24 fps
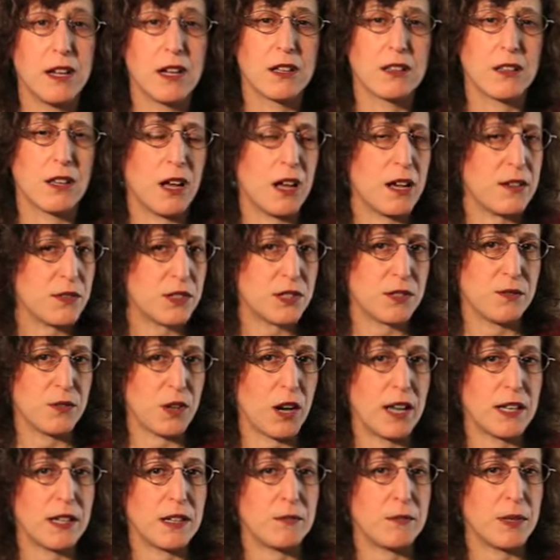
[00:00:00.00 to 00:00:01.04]
lives
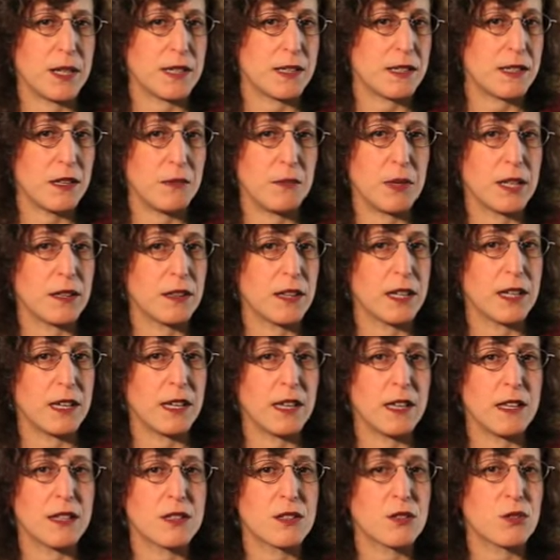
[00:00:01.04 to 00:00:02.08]
divided by seemingly
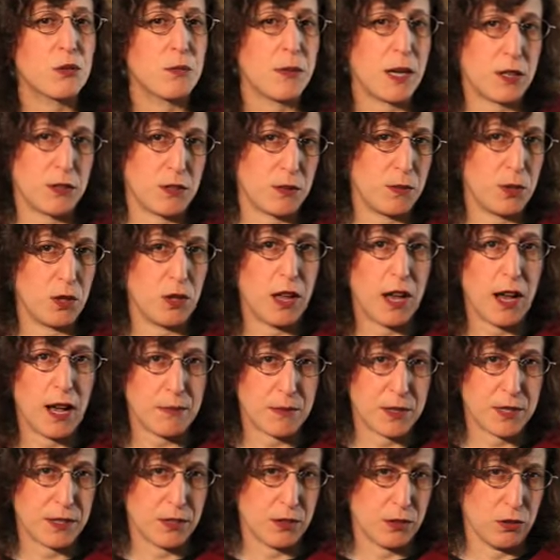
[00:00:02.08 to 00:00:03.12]
insurmountable
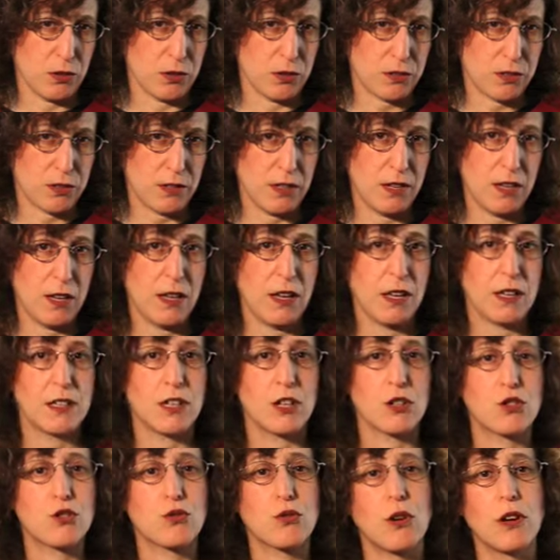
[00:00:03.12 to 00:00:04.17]
obstacles,
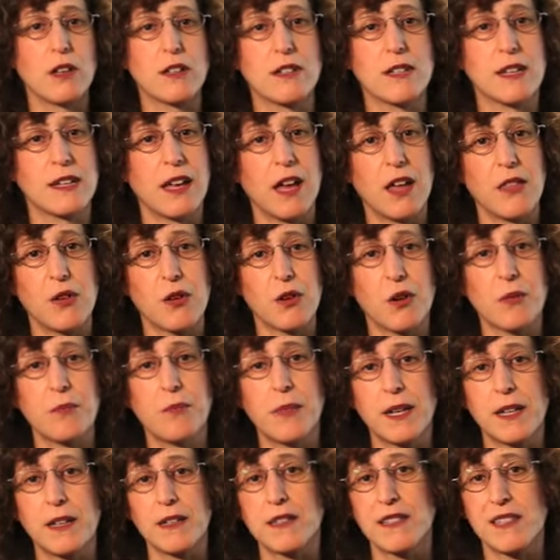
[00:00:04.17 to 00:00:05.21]
yet drawn together
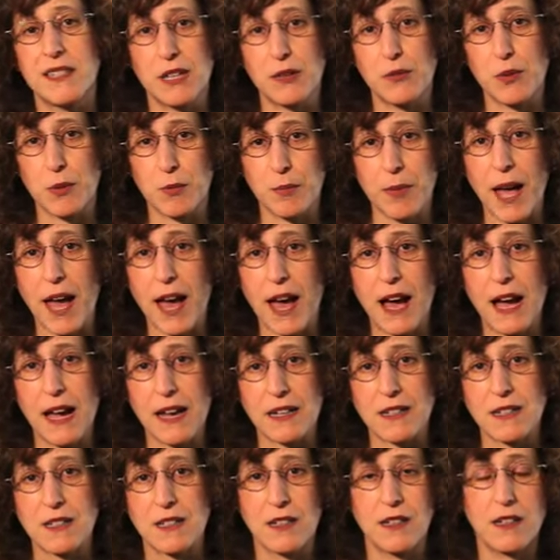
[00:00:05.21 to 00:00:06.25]
by a secret
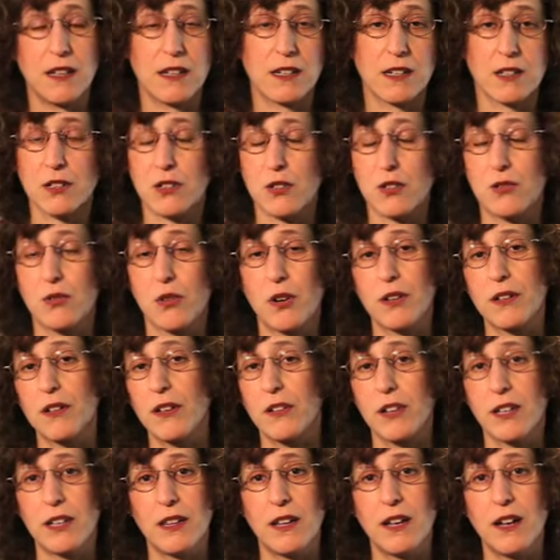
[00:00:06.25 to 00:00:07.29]
pact and
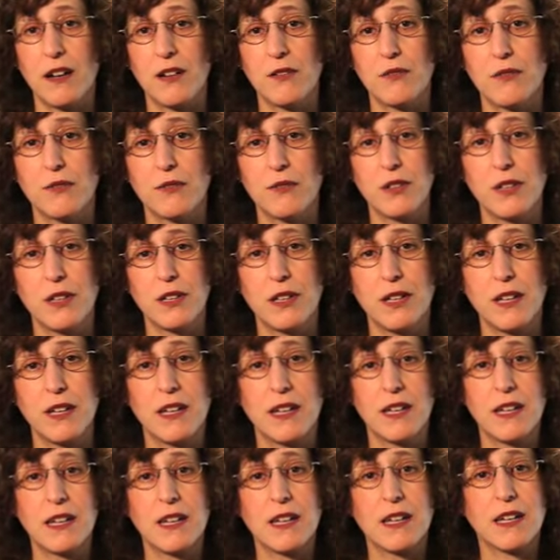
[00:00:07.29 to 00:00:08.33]
extraordinary love.
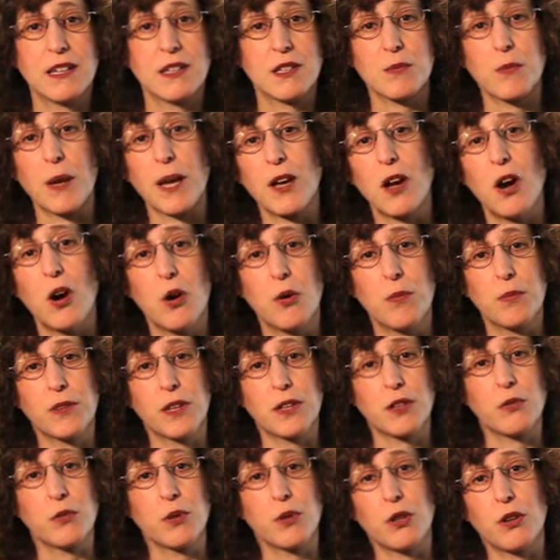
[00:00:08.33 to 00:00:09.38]
It's my hope that
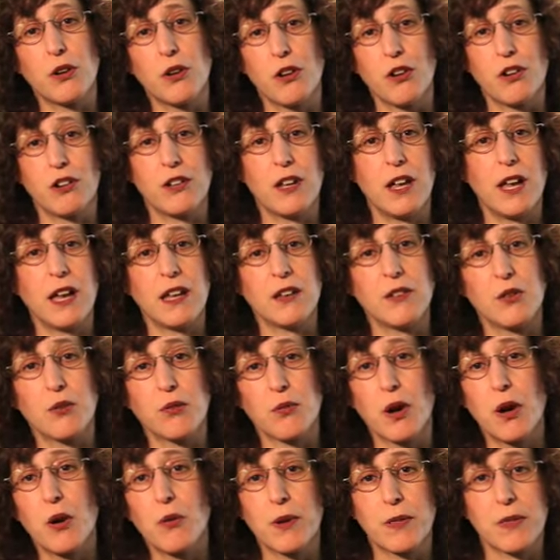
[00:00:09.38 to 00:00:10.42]
you will learn and
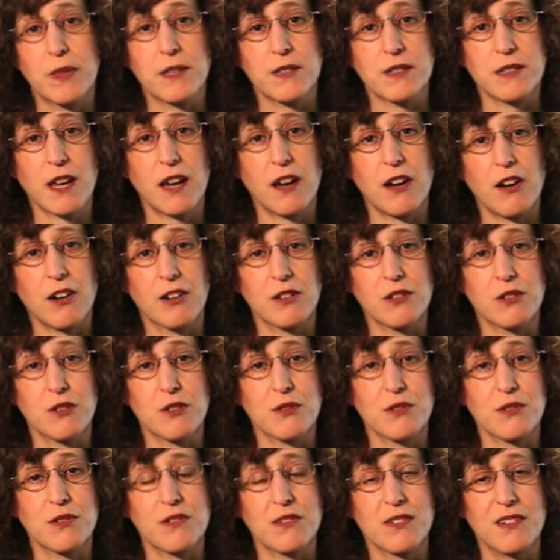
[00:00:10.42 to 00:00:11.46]
grow with these
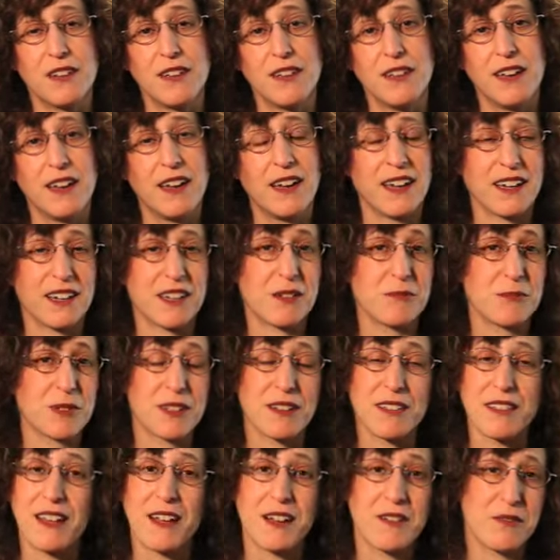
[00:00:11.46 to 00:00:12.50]
characters and come to
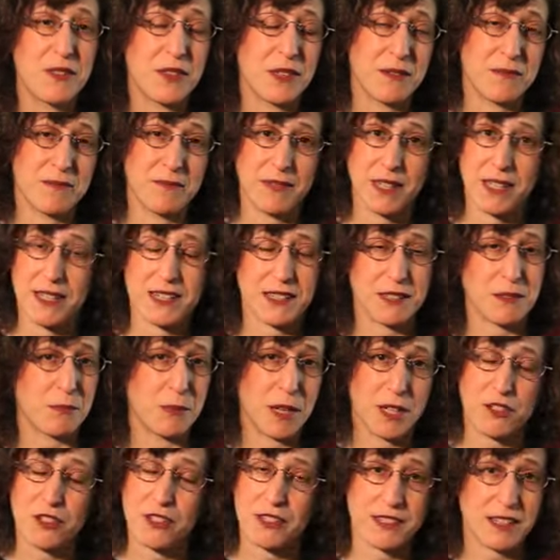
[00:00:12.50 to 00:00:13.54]
love them as
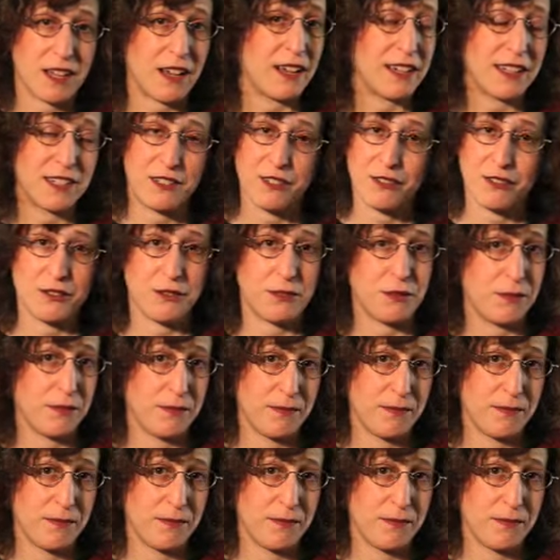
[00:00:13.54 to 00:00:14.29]
much as I do.